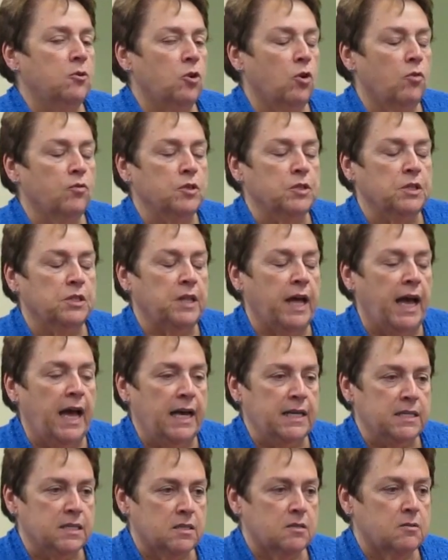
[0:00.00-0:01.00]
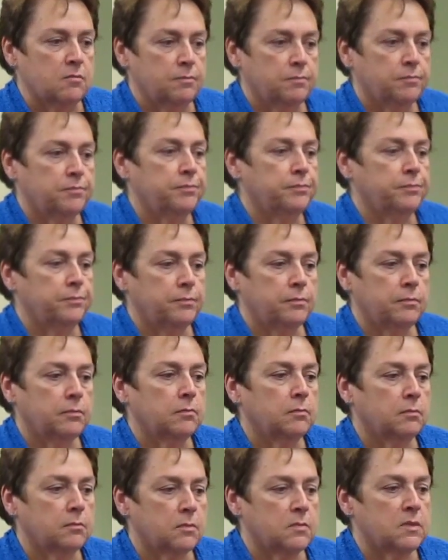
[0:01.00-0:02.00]
over the last
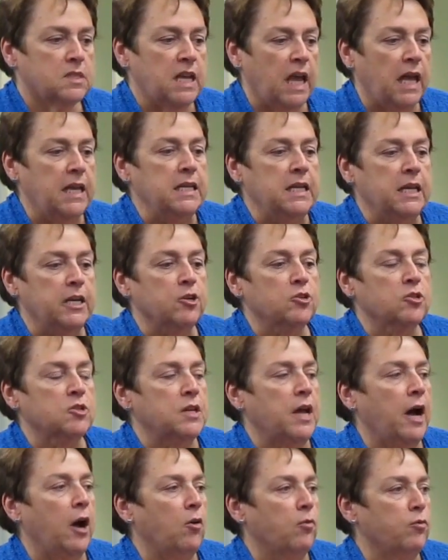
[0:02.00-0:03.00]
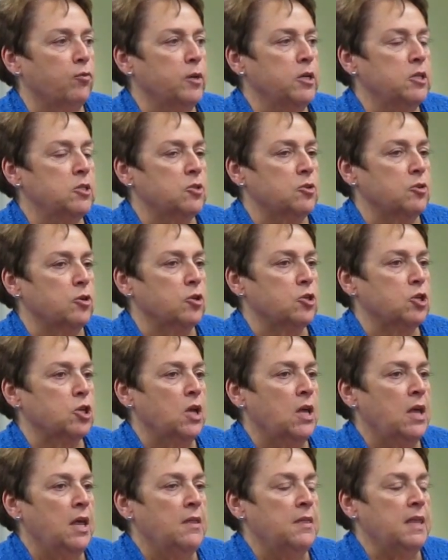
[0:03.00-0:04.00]
10 years now of research,
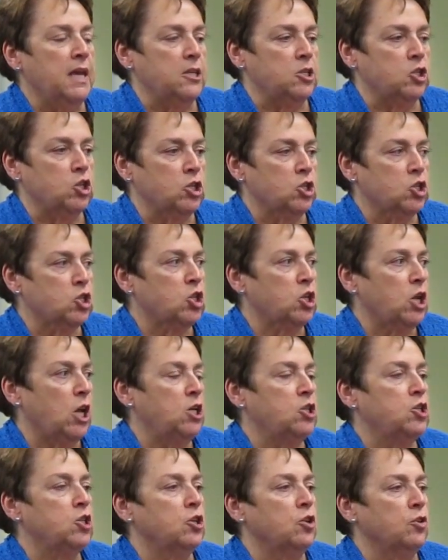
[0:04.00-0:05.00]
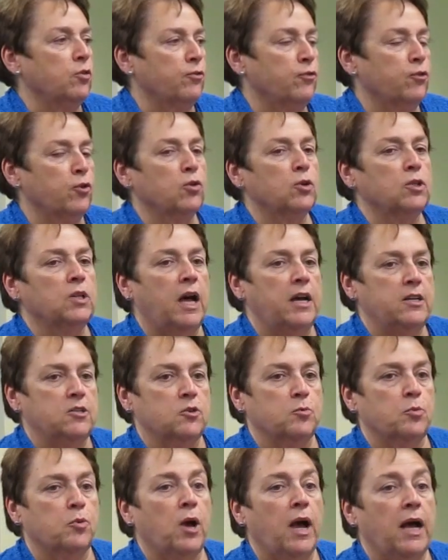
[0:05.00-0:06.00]
that just changing your
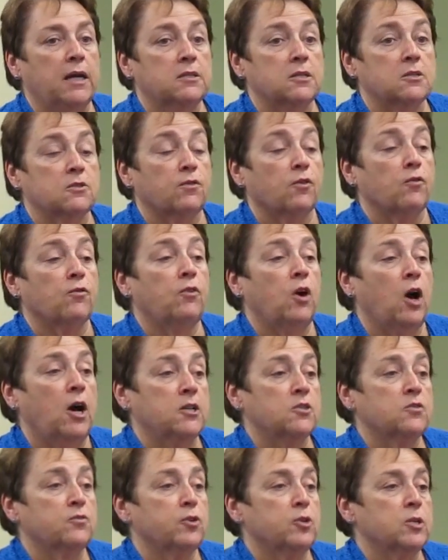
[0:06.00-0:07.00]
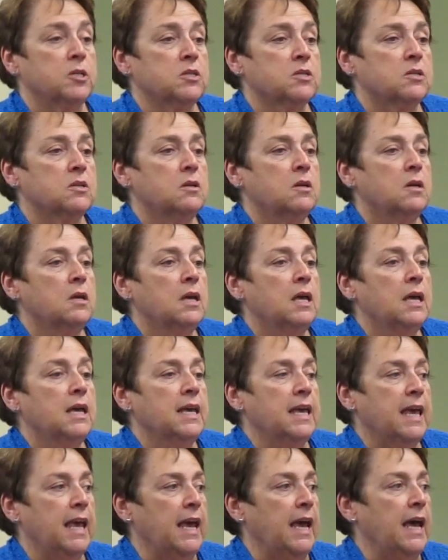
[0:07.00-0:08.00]
fertilizer practice for phosphorus
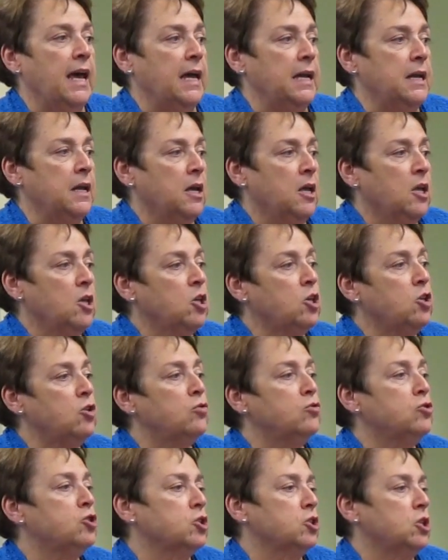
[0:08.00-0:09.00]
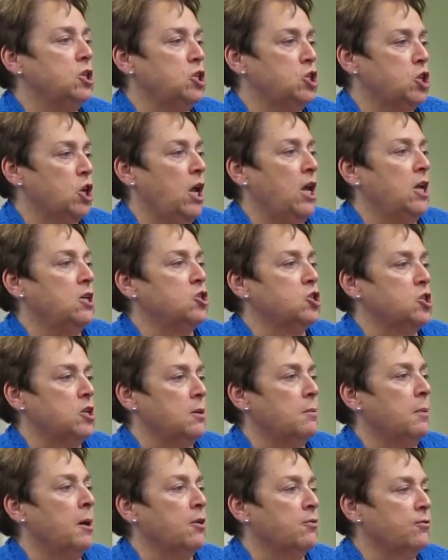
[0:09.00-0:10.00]
can hugely change the
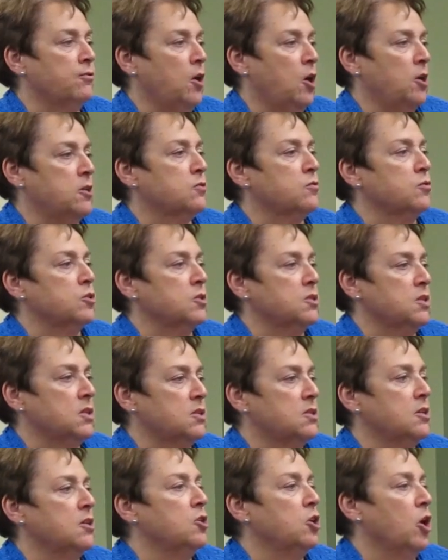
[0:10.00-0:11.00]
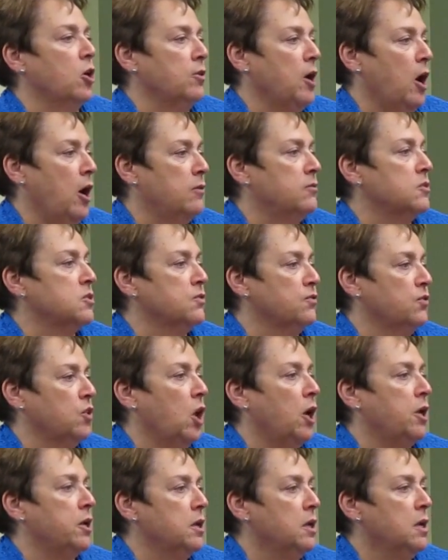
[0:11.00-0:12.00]
amount of phosphorus that's in your harvest flood.